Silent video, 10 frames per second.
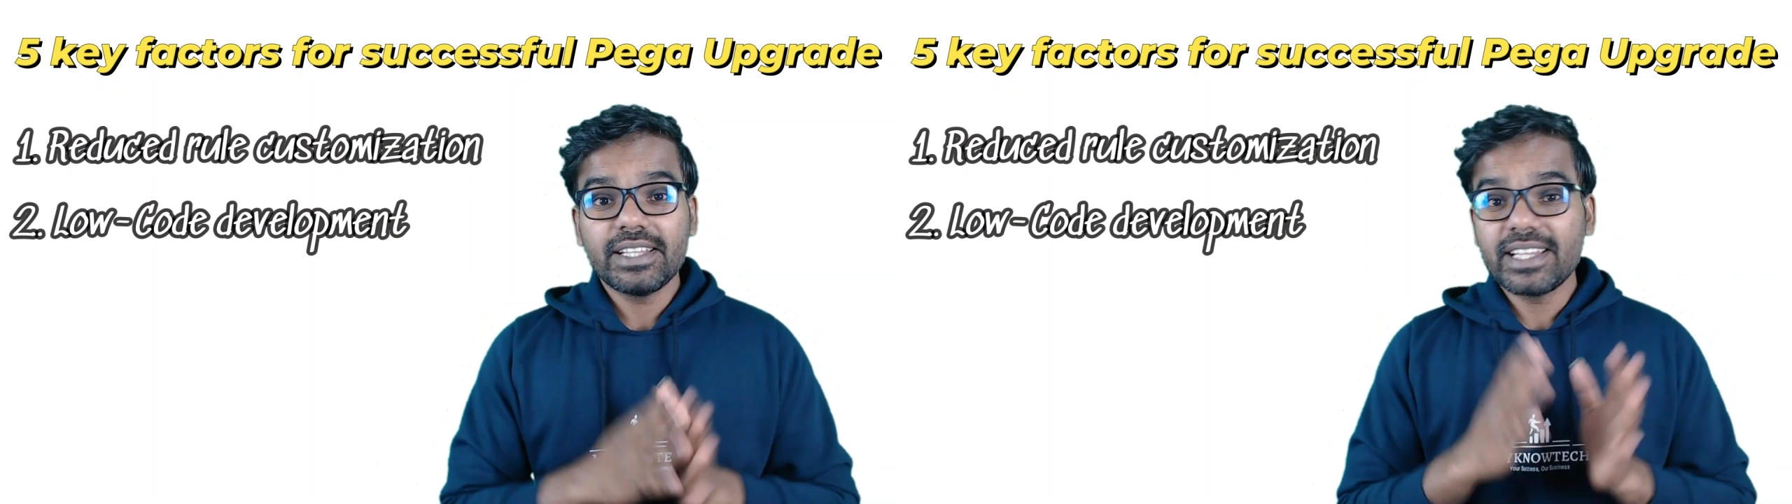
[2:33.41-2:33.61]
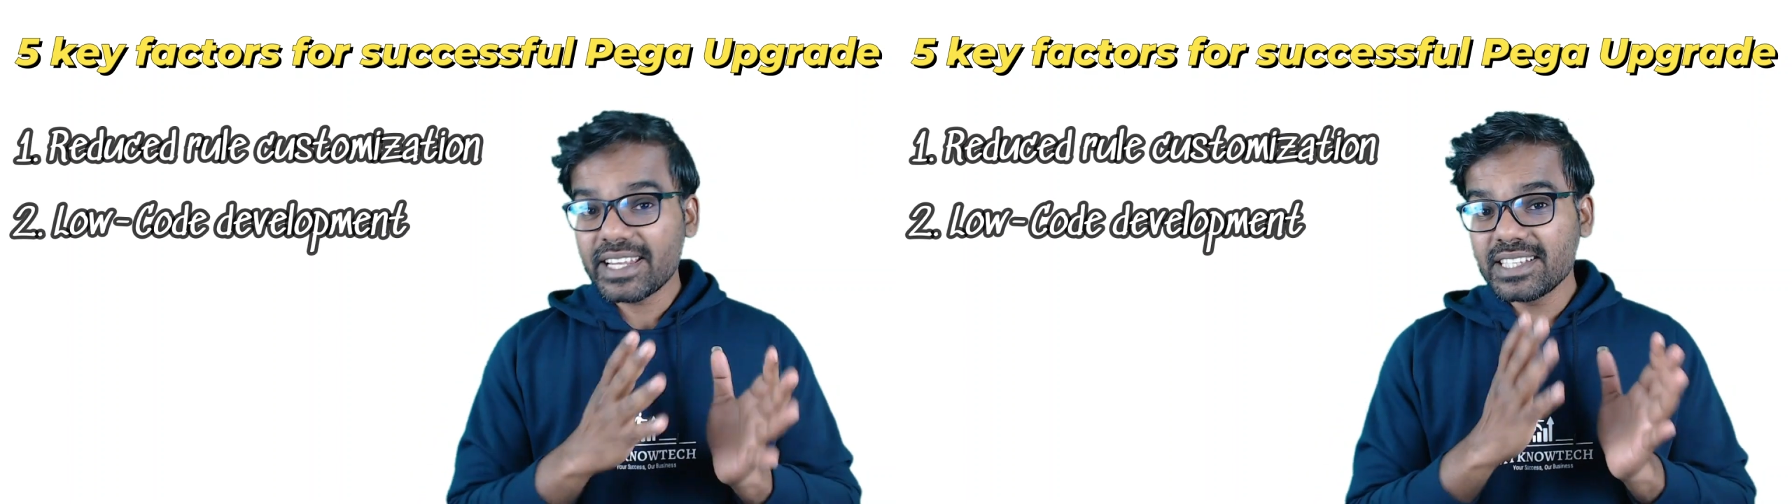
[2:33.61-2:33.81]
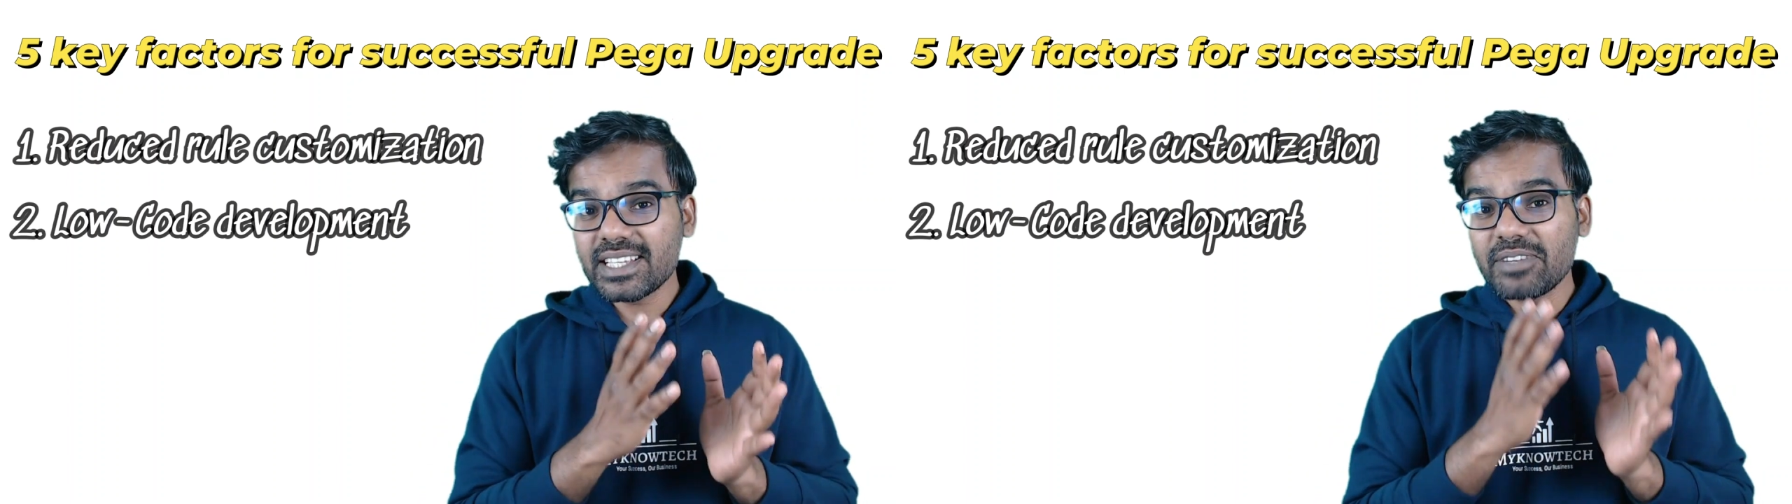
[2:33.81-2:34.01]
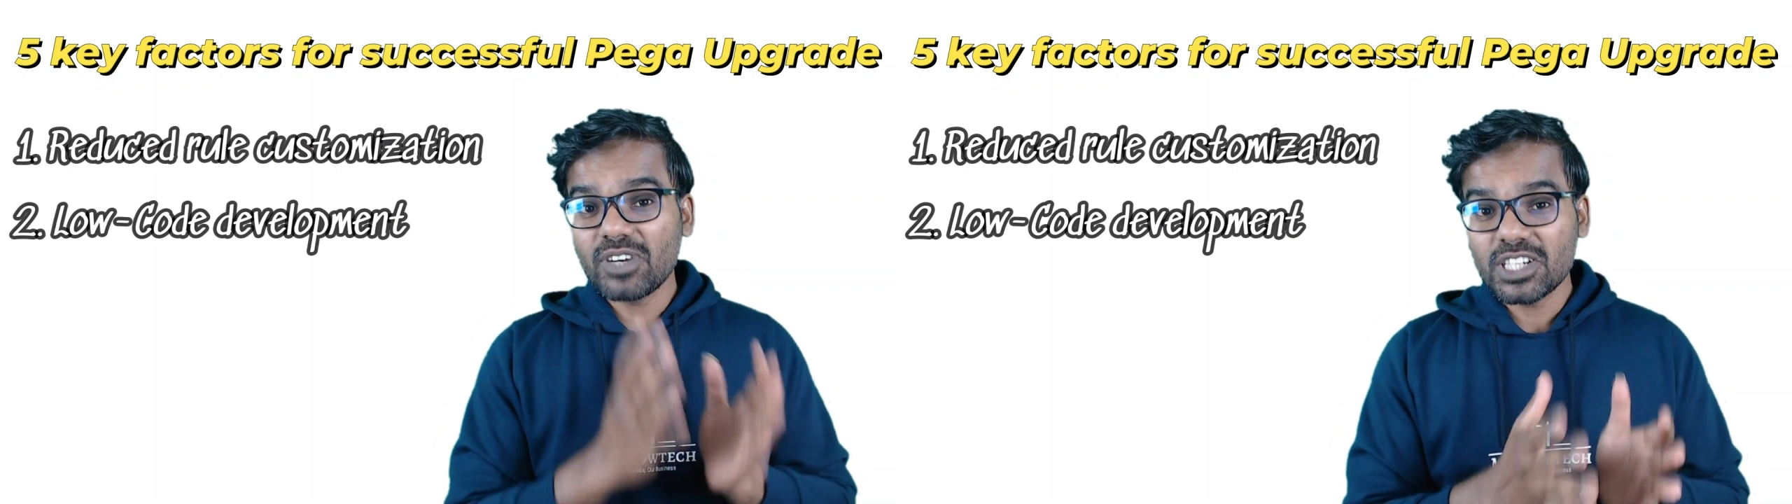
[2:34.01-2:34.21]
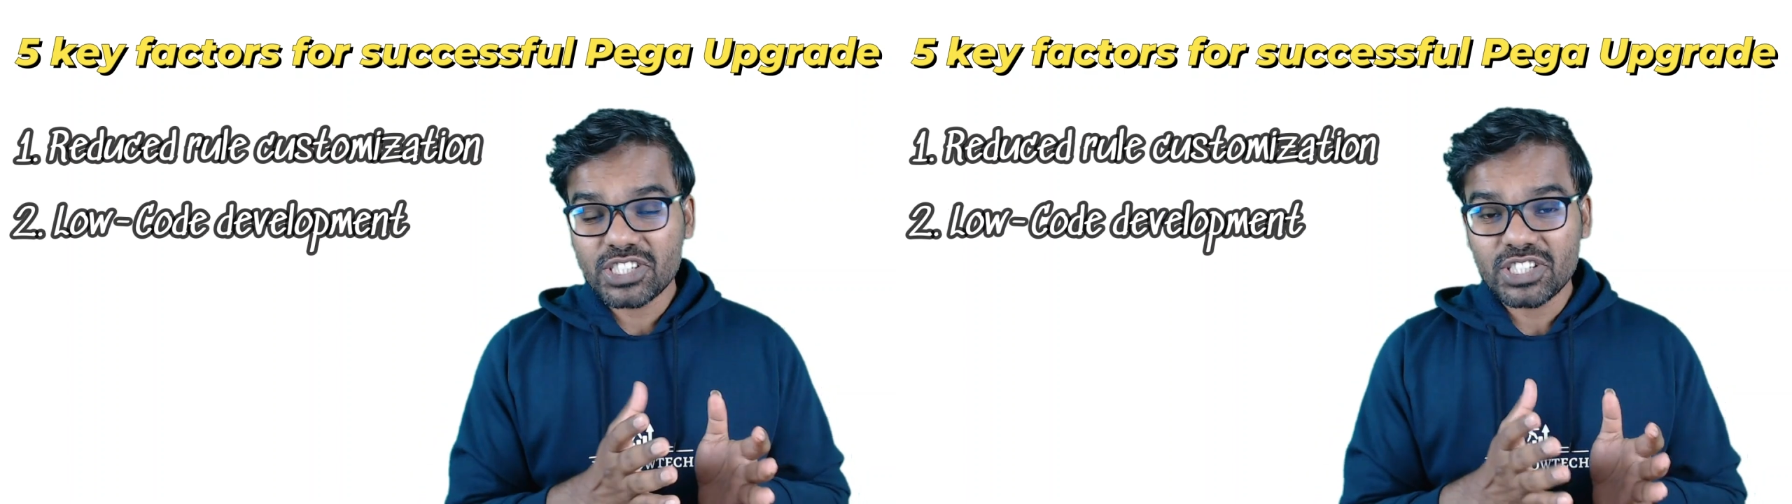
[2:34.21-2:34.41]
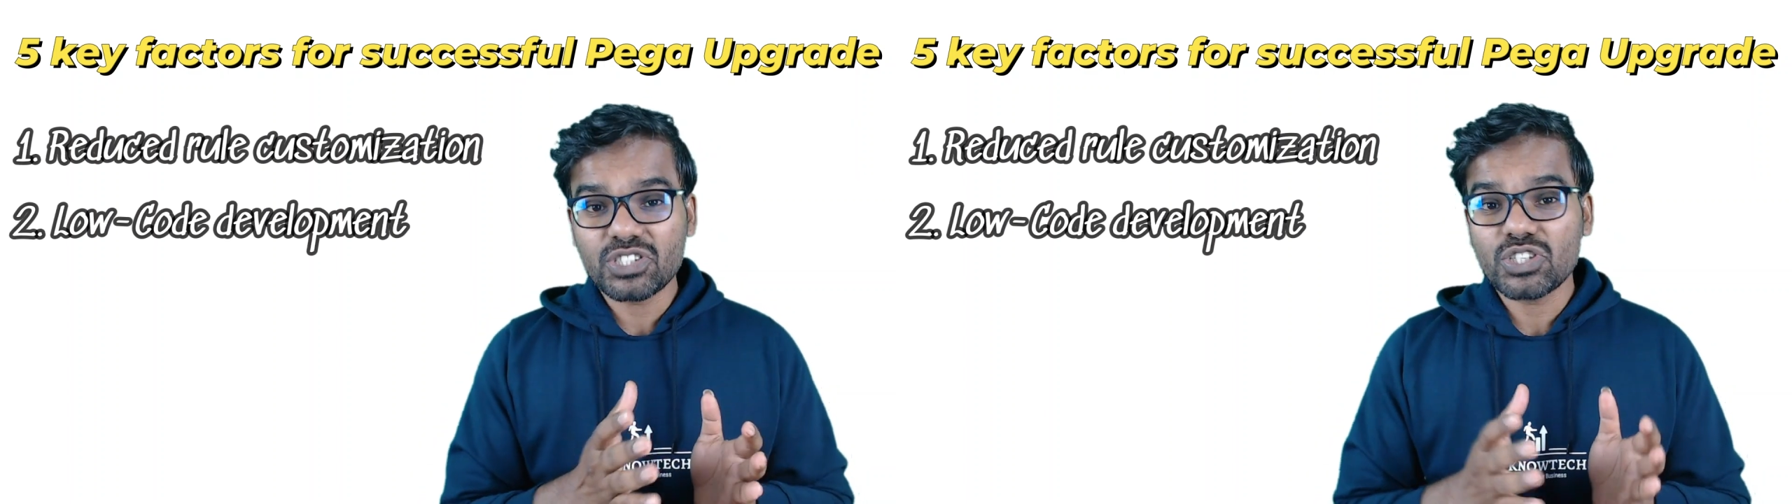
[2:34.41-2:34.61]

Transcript: In the recent versions,